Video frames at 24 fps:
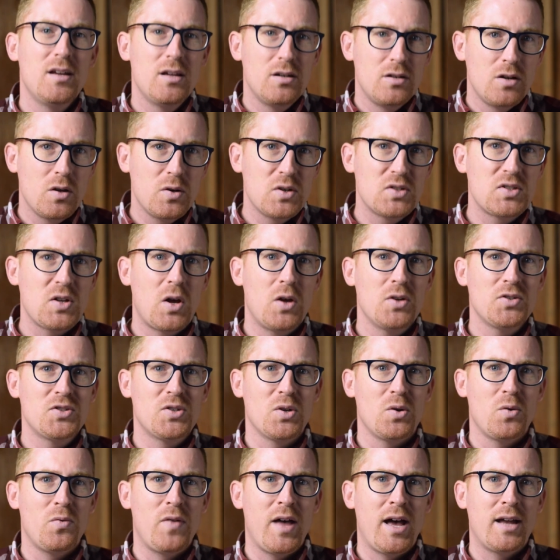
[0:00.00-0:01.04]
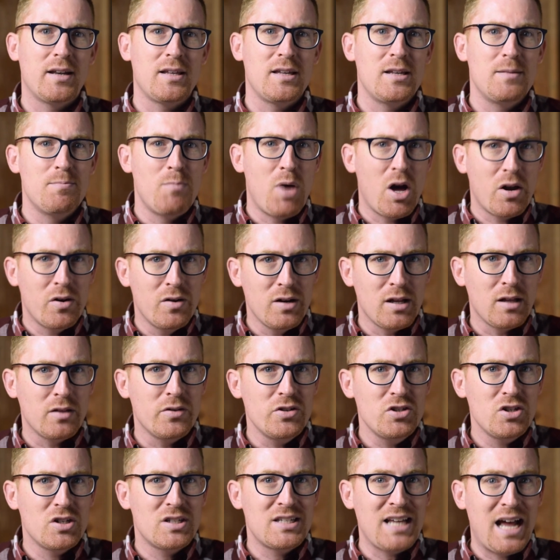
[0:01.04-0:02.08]
Notice also that in modern
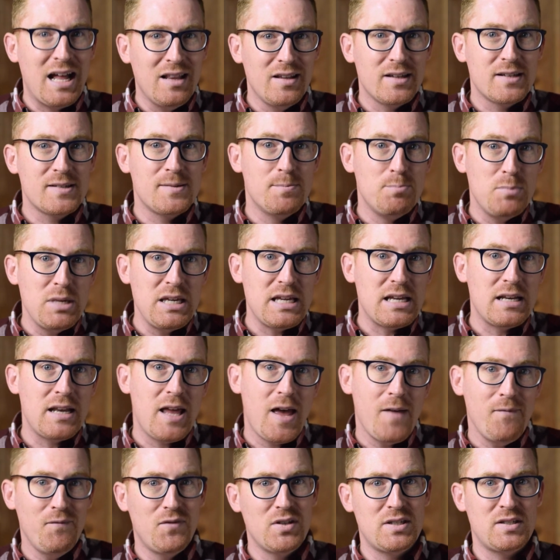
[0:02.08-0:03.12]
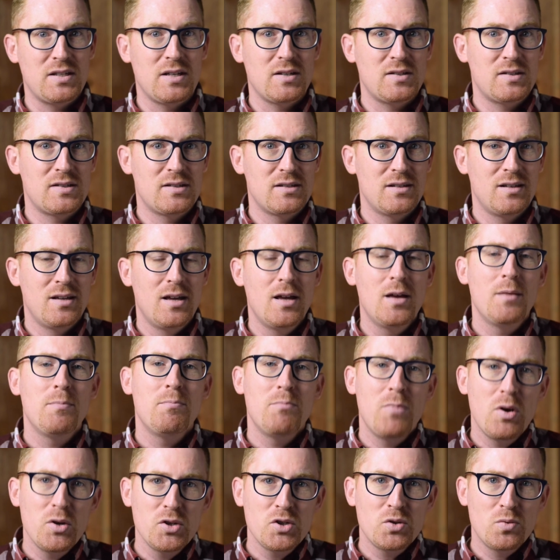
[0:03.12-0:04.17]
English, italics mean emphasis.
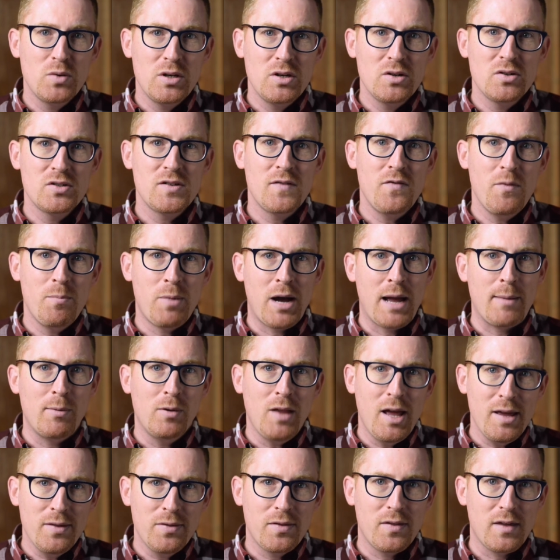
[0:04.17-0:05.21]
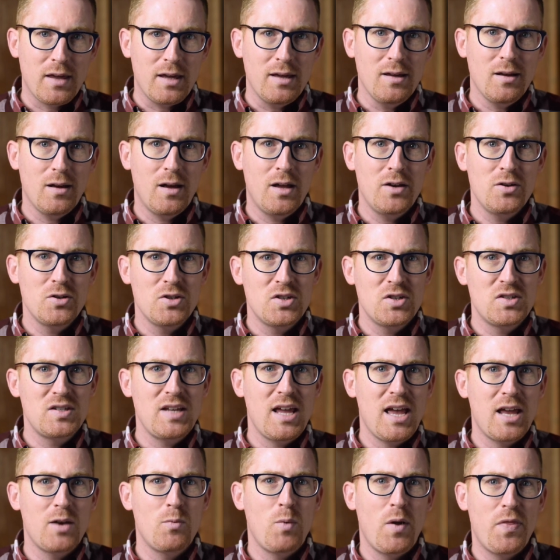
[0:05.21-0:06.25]
Most readers of the Bible, I think,
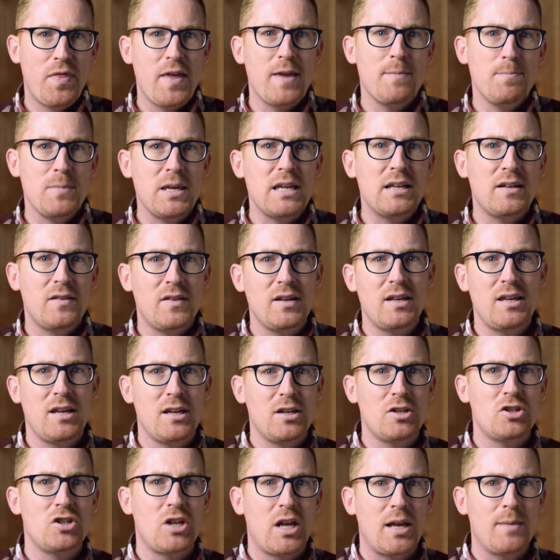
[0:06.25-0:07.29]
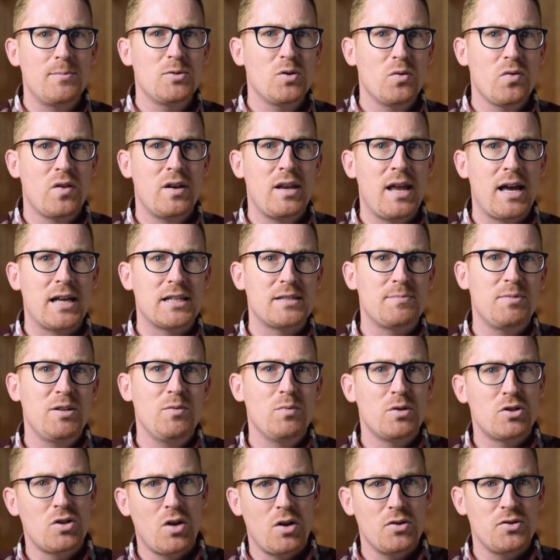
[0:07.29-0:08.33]
understand what they mean the King James or the NASB,
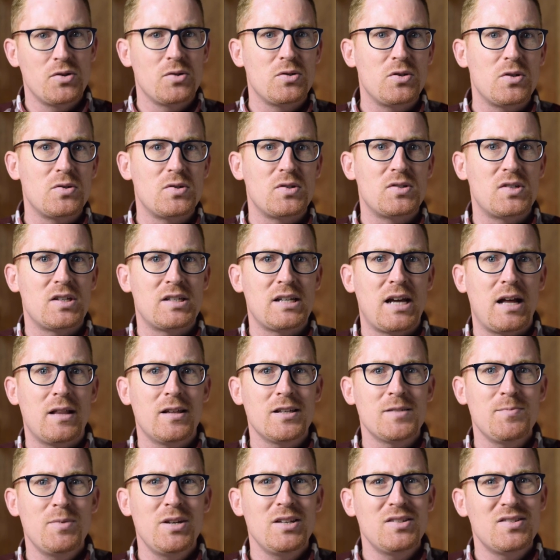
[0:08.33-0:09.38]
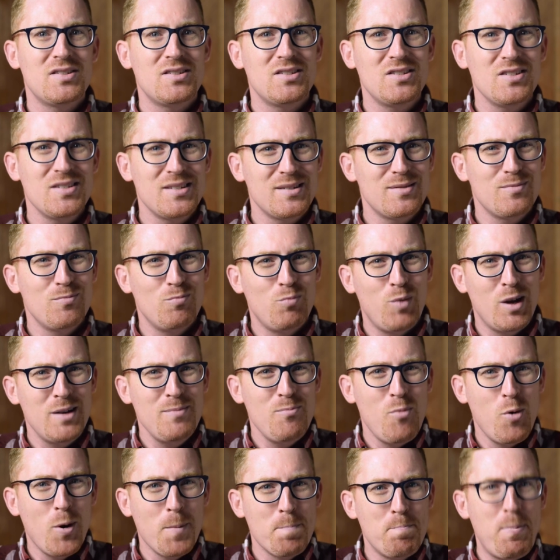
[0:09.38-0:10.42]
which also uses italics, but it's just one
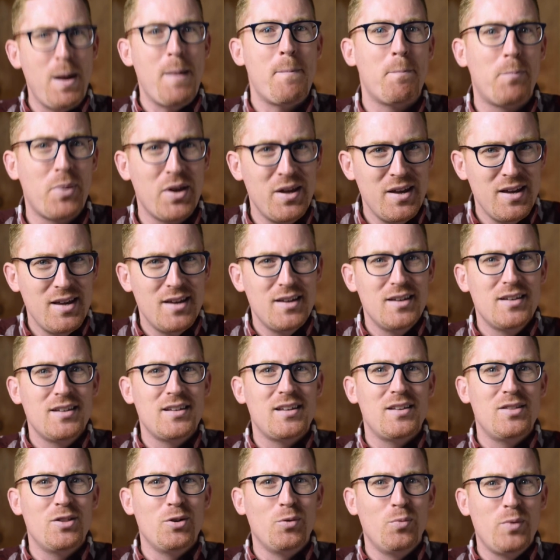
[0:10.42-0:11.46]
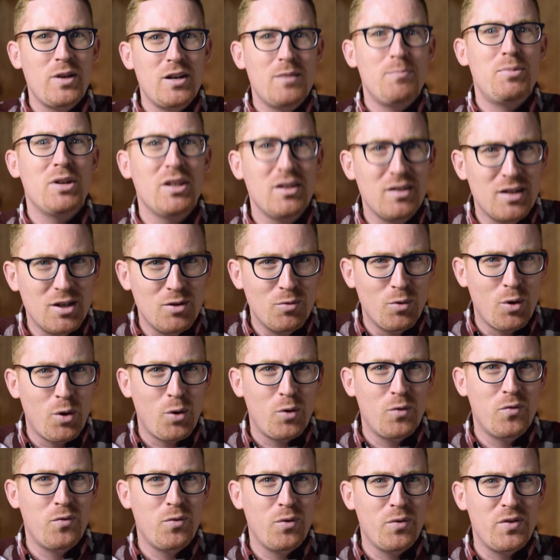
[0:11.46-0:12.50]
more bump in the readability
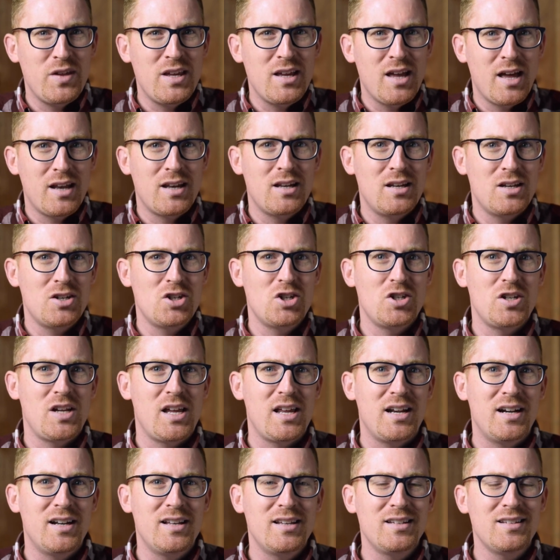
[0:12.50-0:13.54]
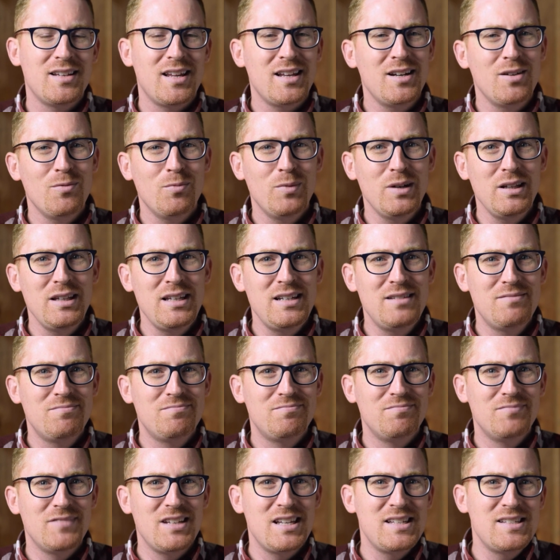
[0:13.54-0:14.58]
road for the uninitiated, and, and it really
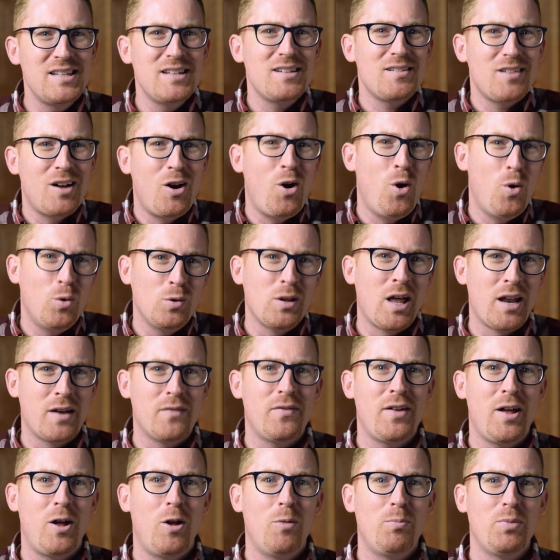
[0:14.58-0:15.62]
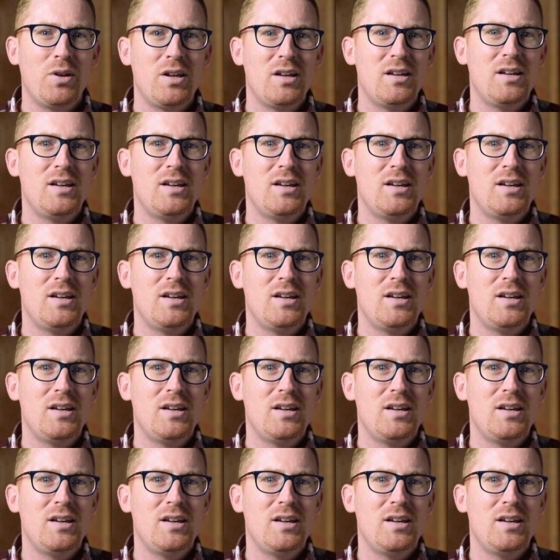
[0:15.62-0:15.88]
isn't a whole lot of help.